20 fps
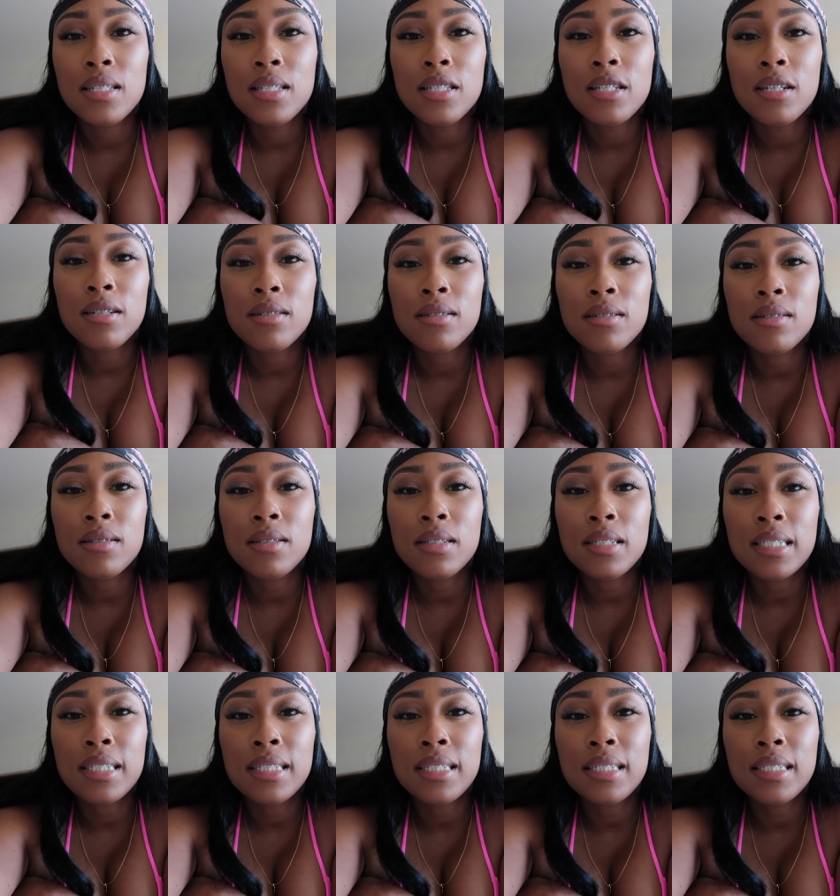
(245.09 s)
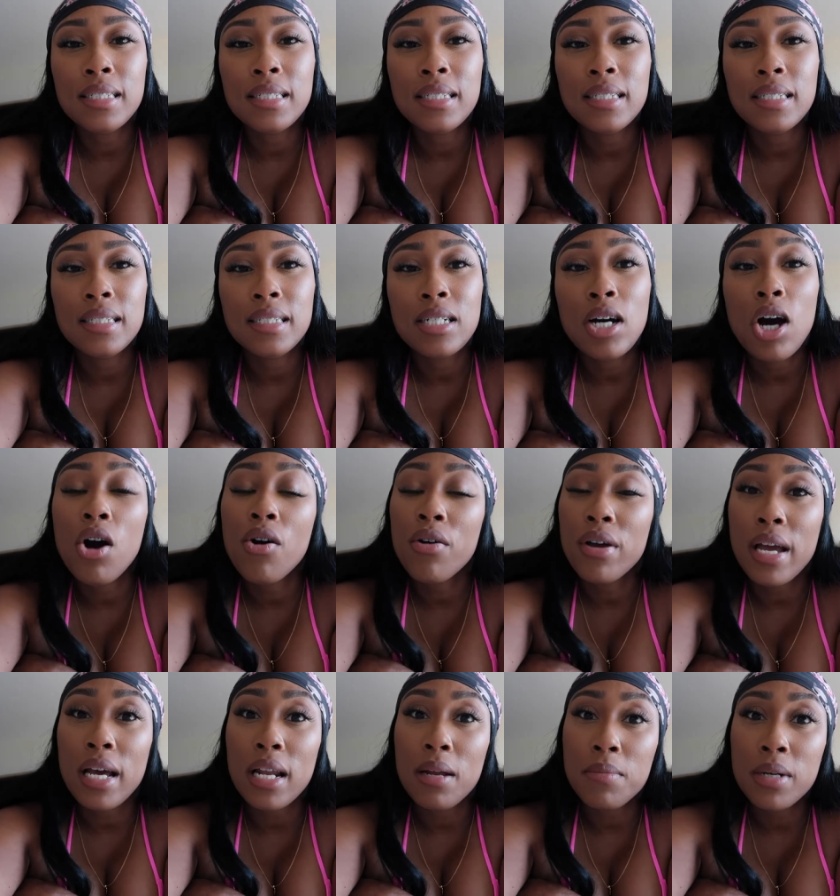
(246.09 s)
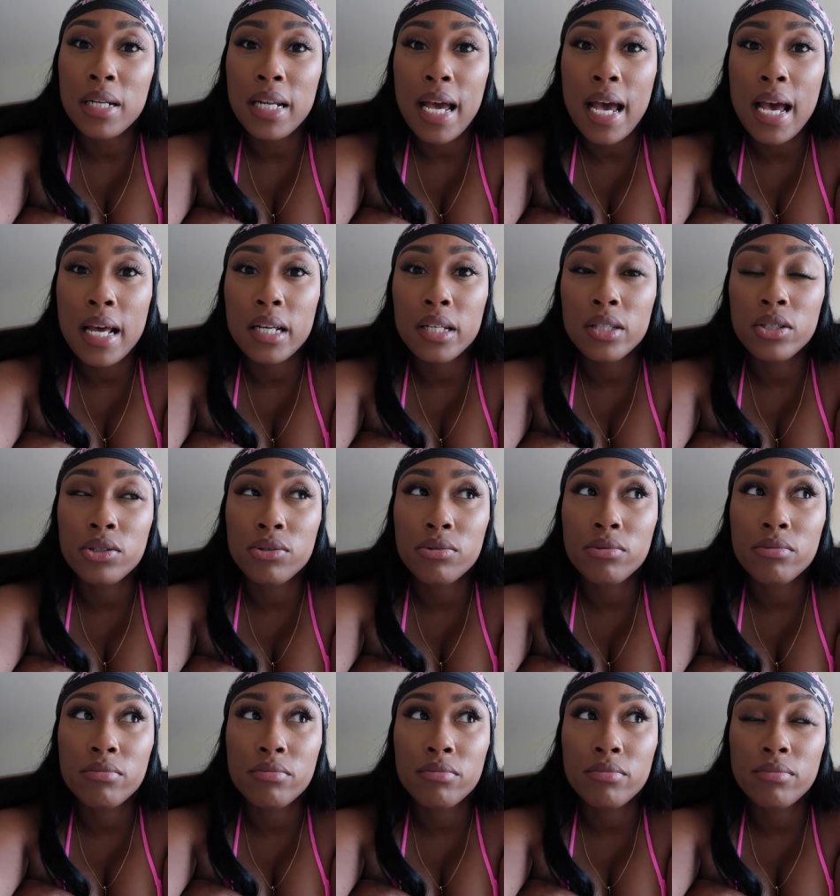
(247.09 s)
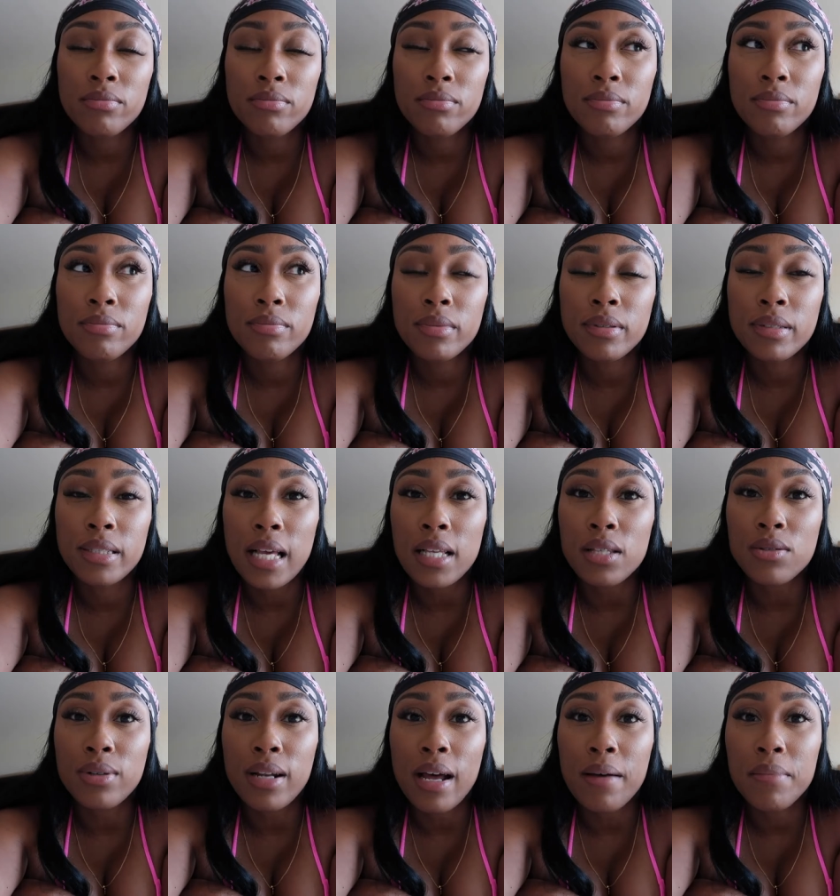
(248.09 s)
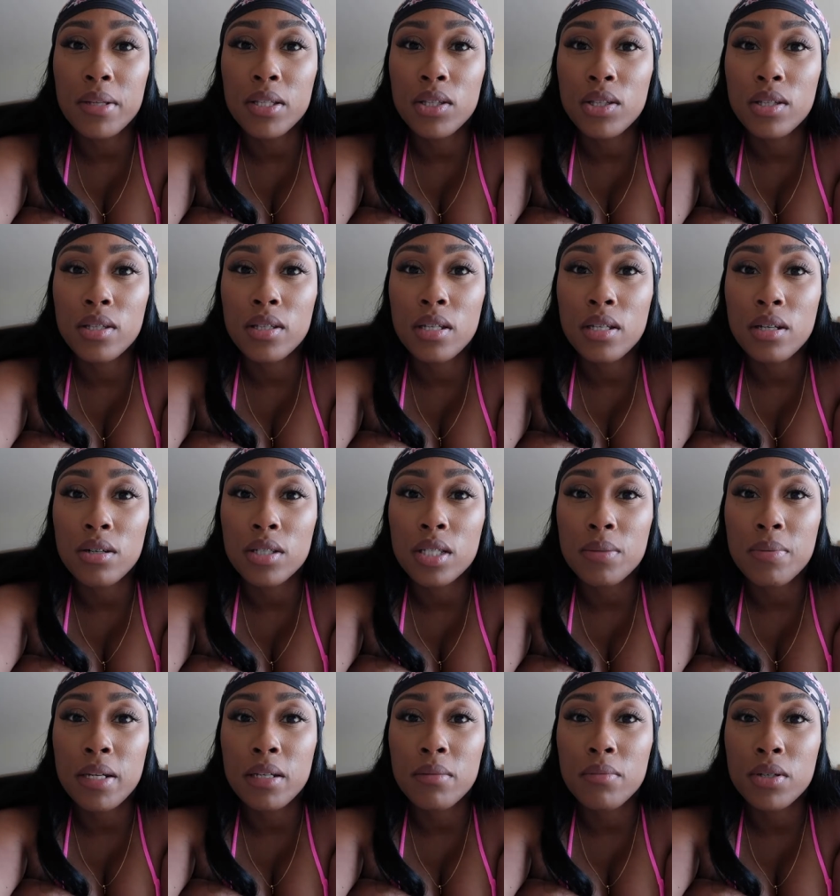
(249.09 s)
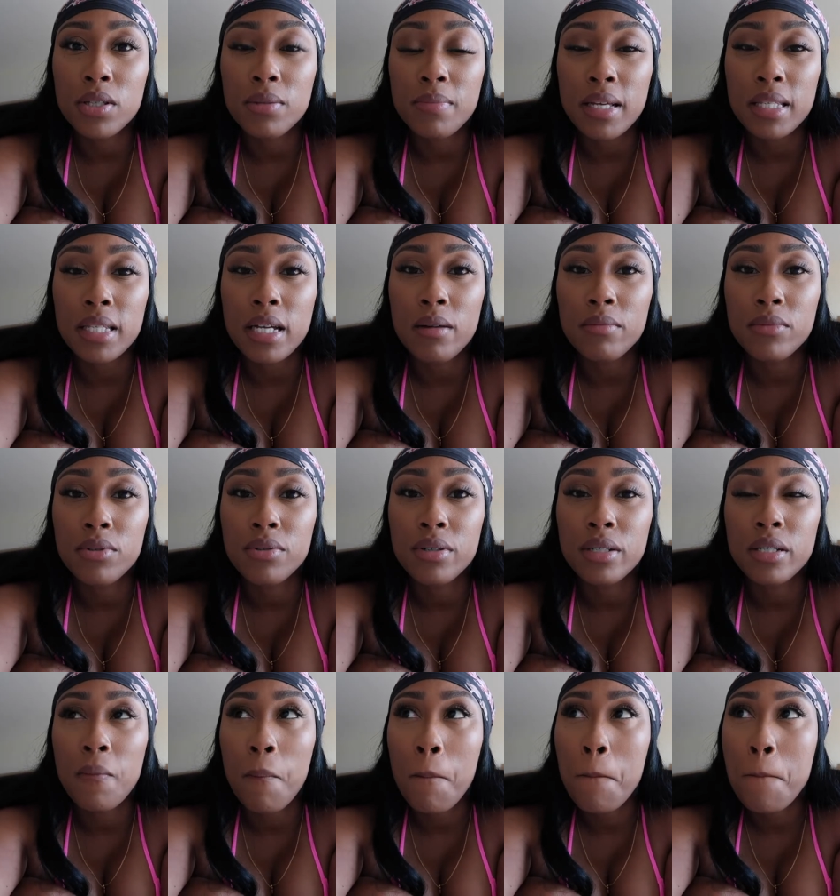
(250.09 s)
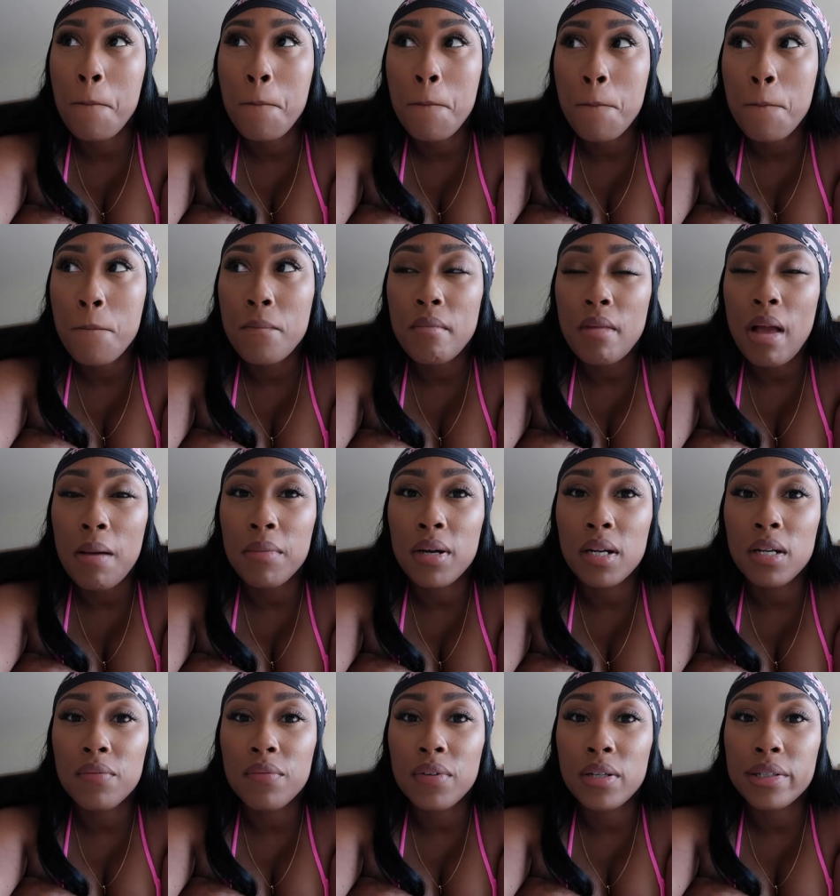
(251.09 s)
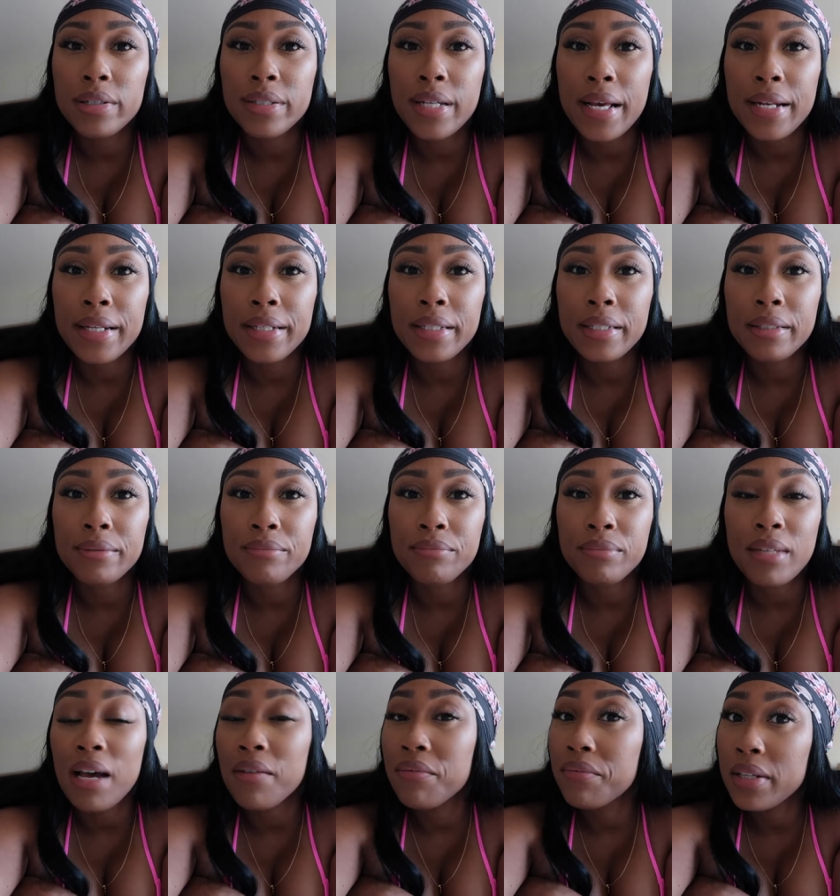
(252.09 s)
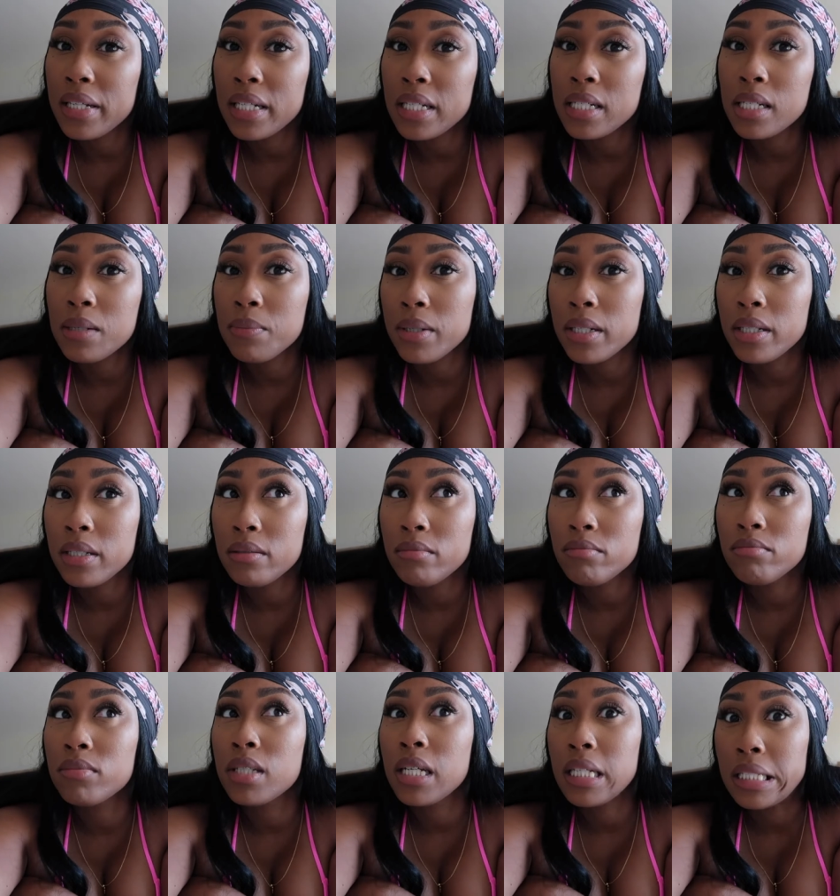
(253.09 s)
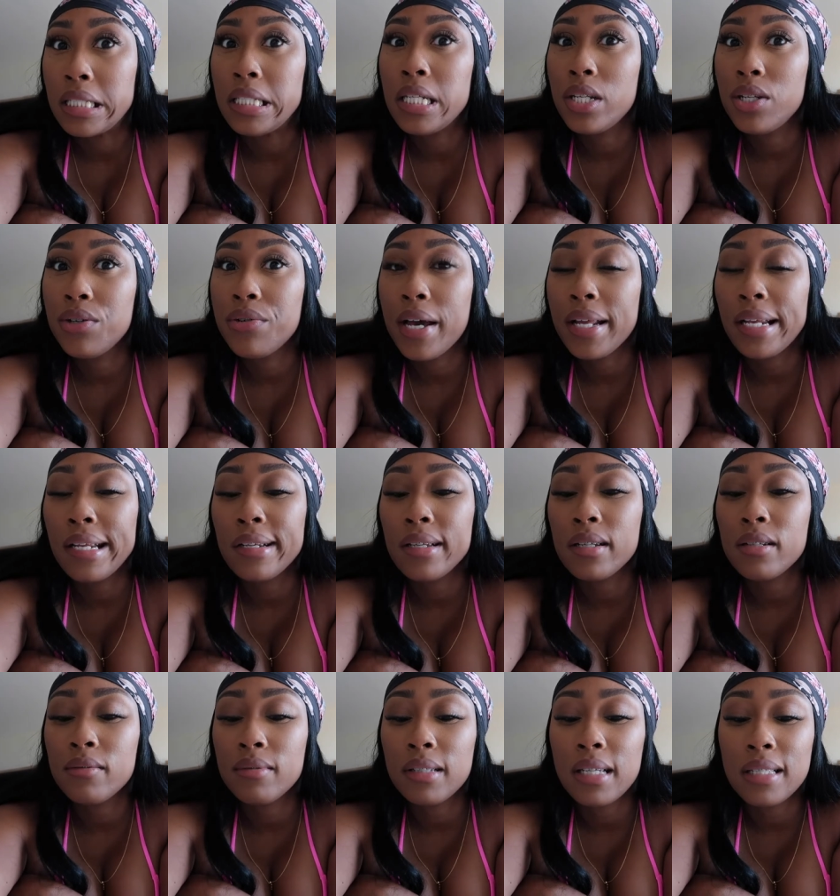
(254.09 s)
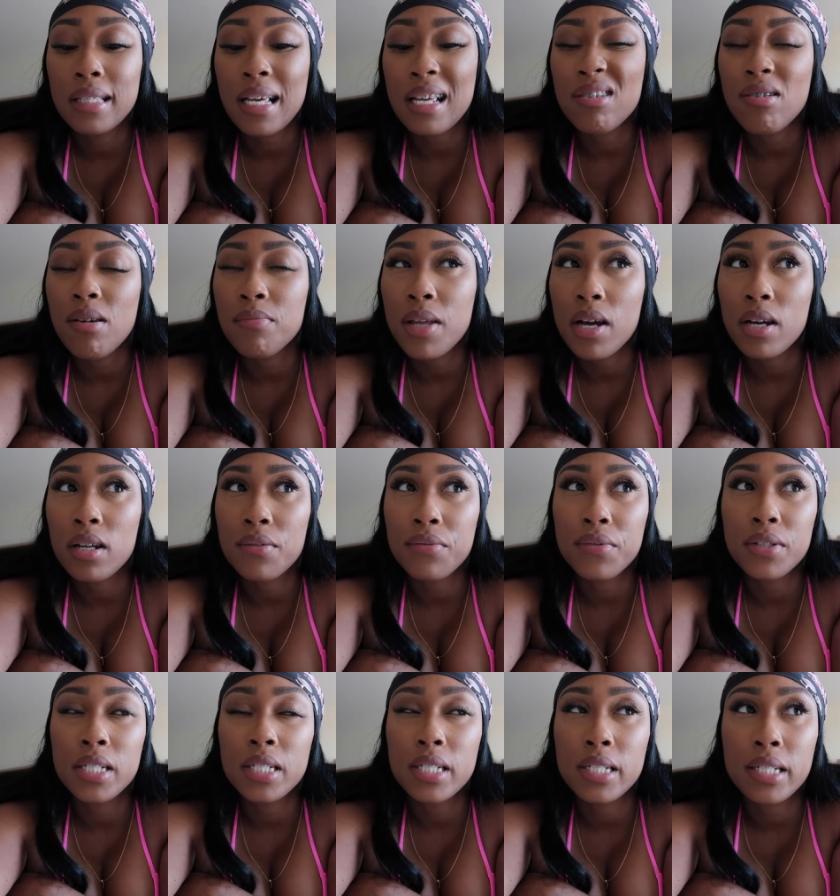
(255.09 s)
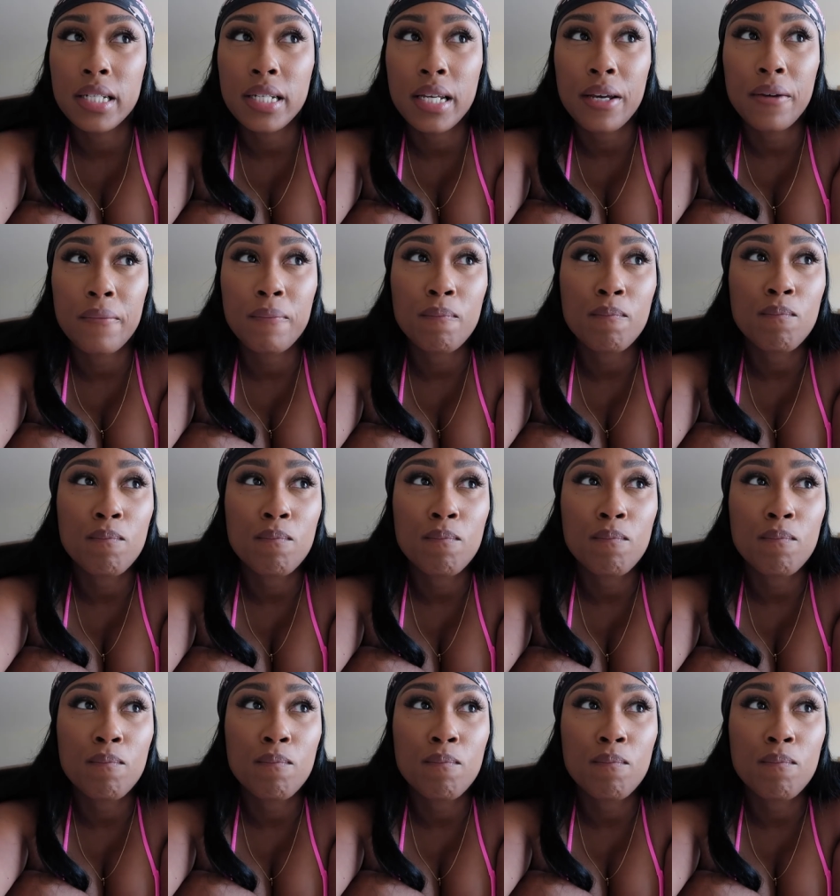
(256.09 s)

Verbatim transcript: So, oh yeah, I'm gonna edit too. That's what I've been, you know, spending most of my time doing. I'm gonna finish editing, not finish, but continue editing, because I know I'm not gonna finish today.